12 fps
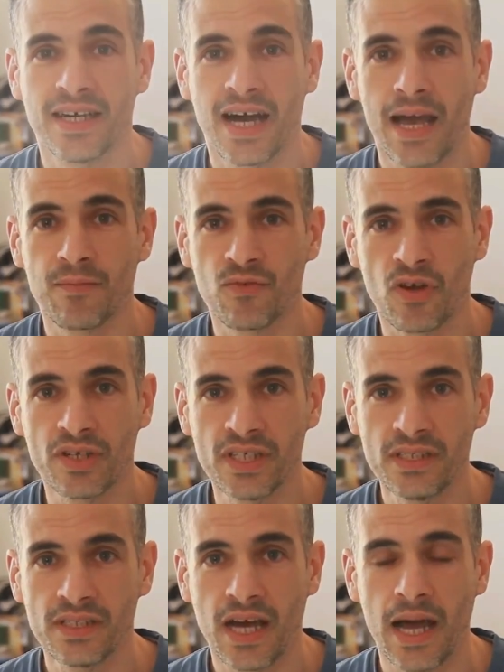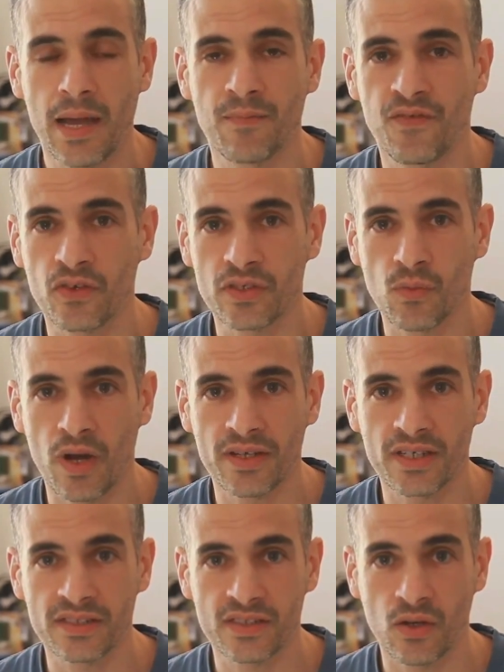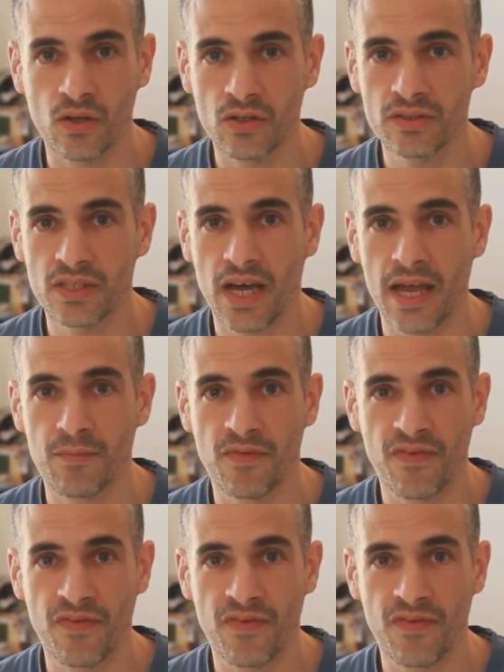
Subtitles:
I'm Ronnie. I'm 41 years old. I'm a